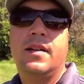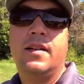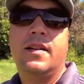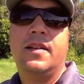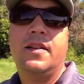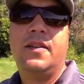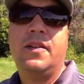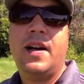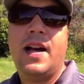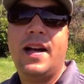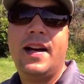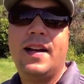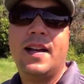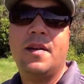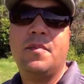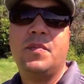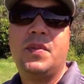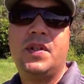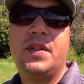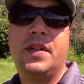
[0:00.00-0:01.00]
All right,
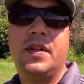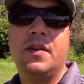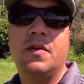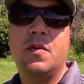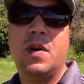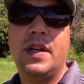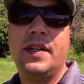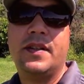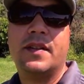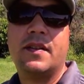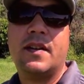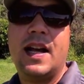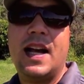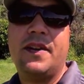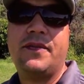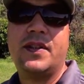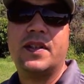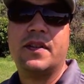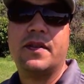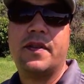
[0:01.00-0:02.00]
I'm 2 under
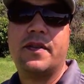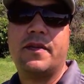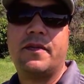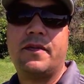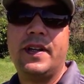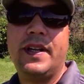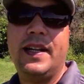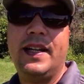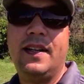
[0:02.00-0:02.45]
after 3.